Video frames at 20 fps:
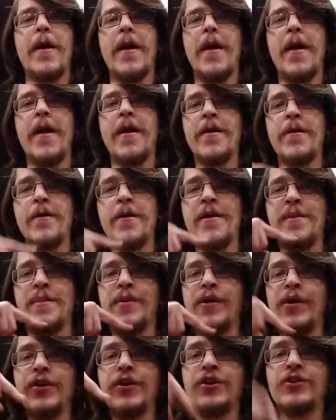and you want to
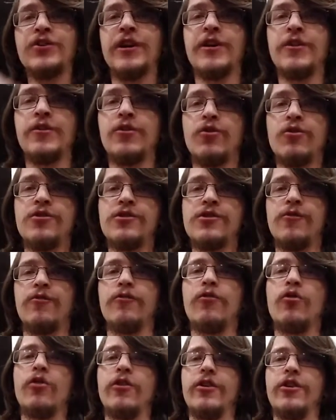pull your chin towards the
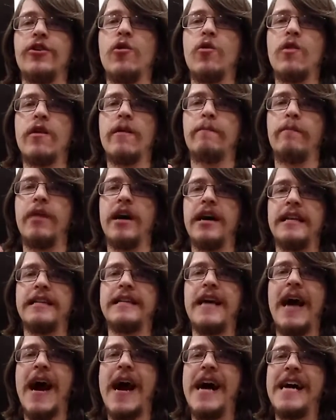floor. You don't want to bite.